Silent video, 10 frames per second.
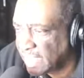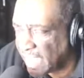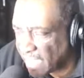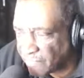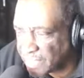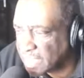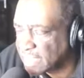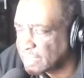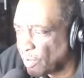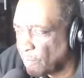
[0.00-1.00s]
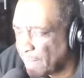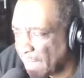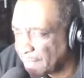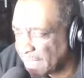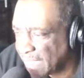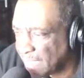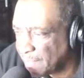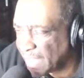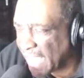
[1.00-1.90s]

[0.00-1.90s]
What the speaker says: ever since Obama came in.